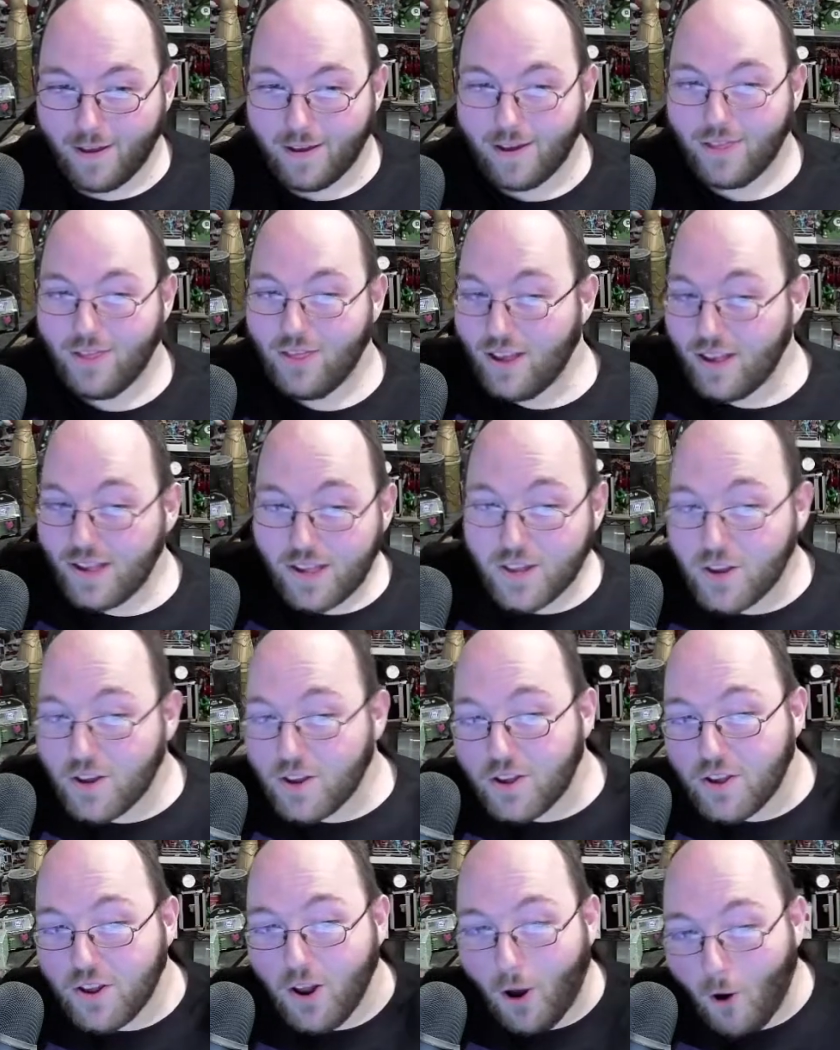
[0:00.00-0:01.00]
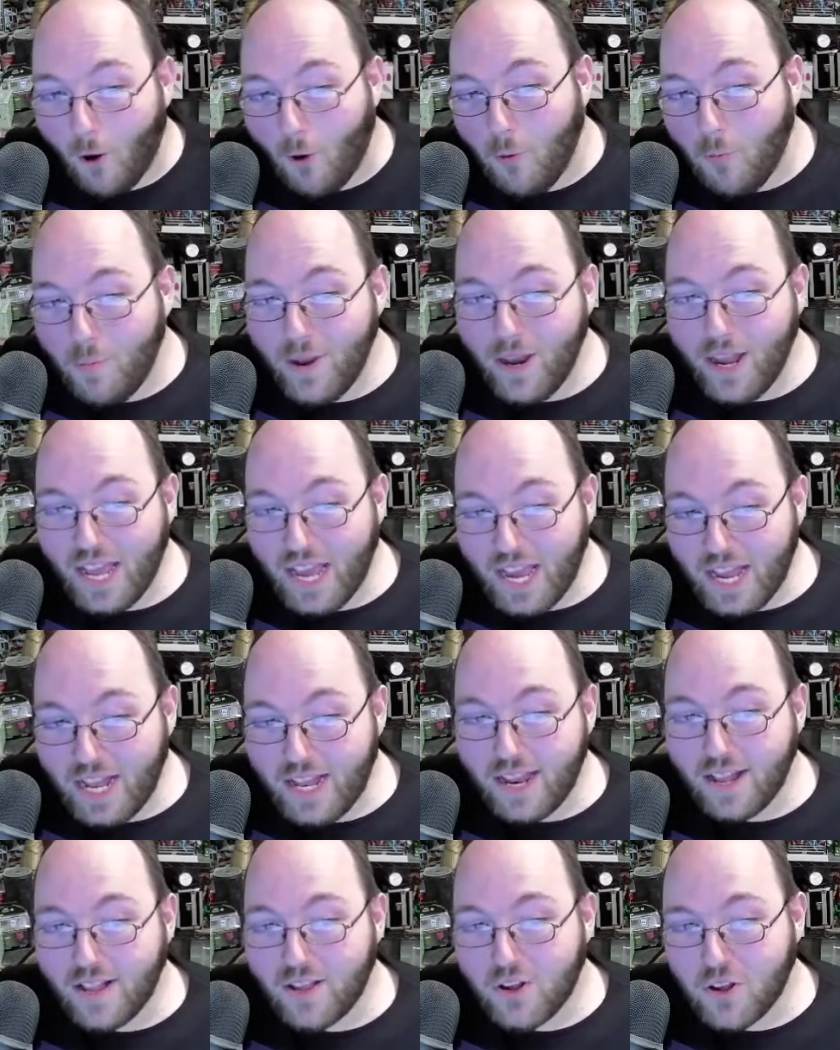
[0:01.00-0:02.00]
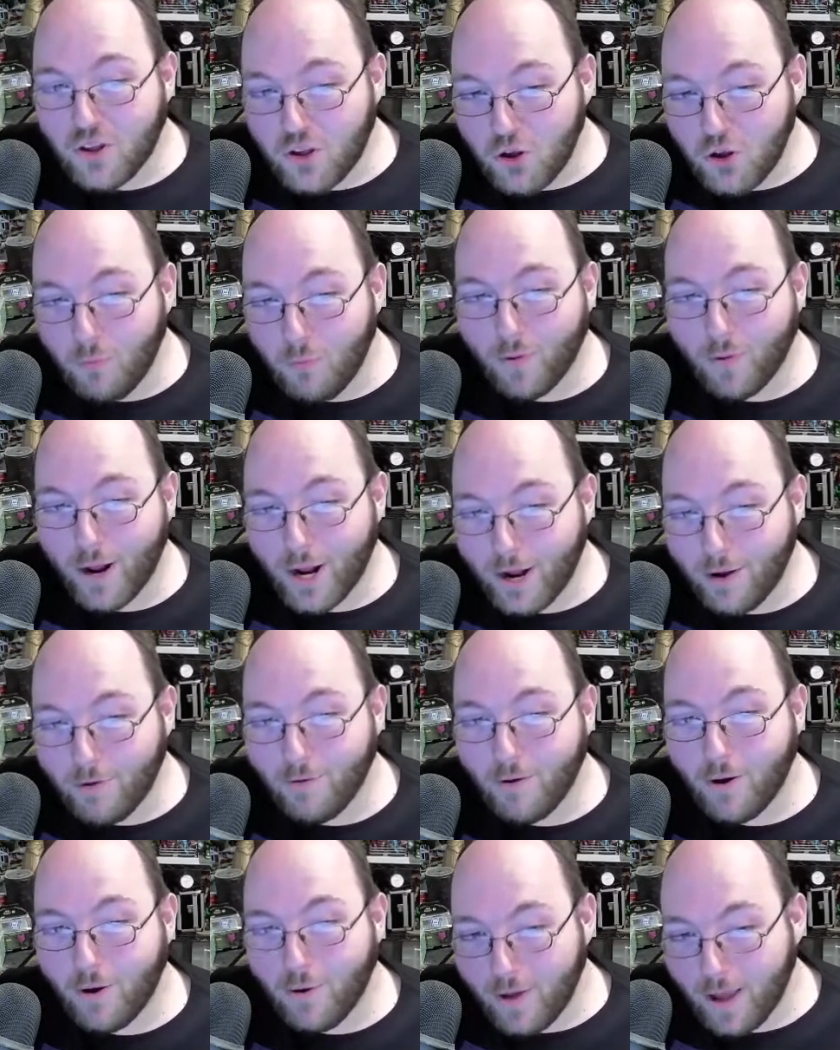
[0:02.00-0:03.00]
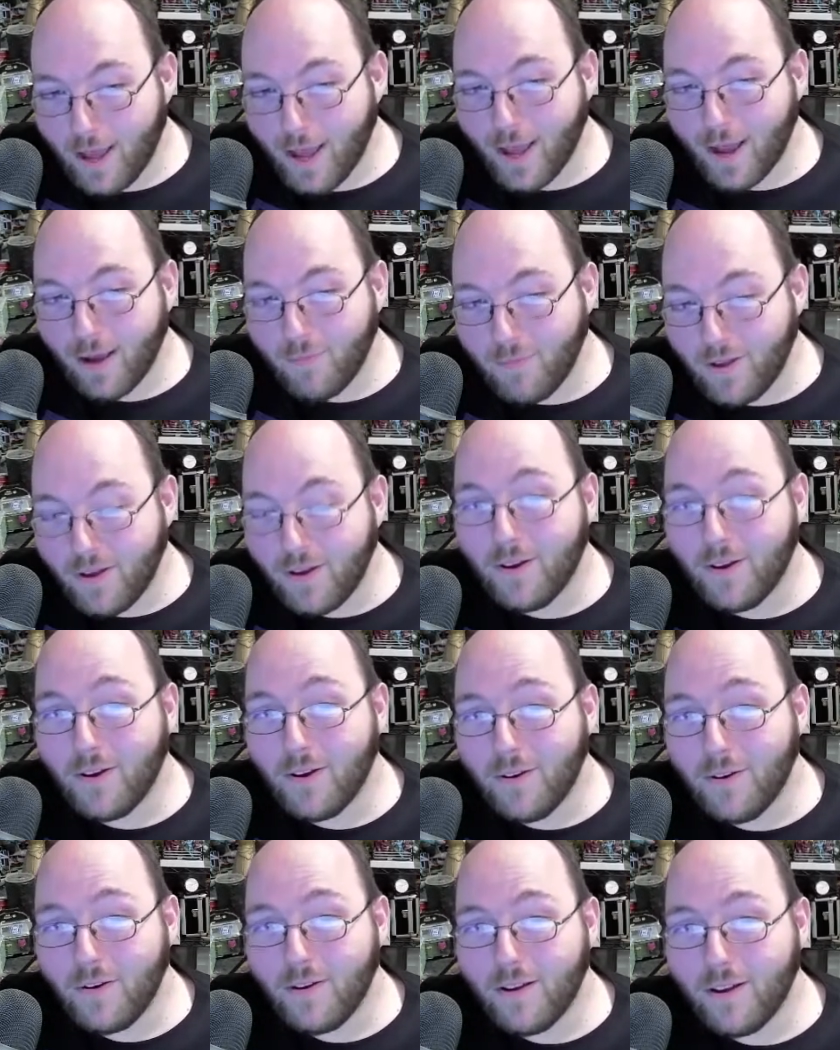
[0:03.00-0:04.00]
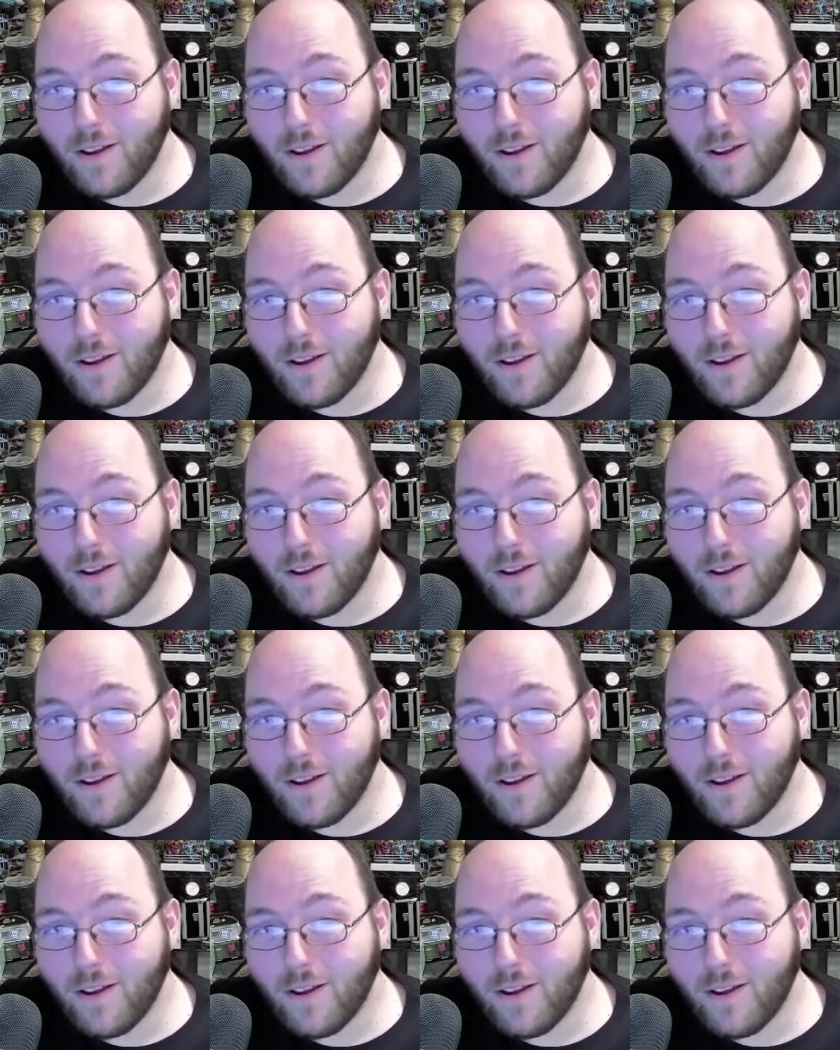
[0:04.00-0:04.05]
This is just an open-ended superhero game, dude.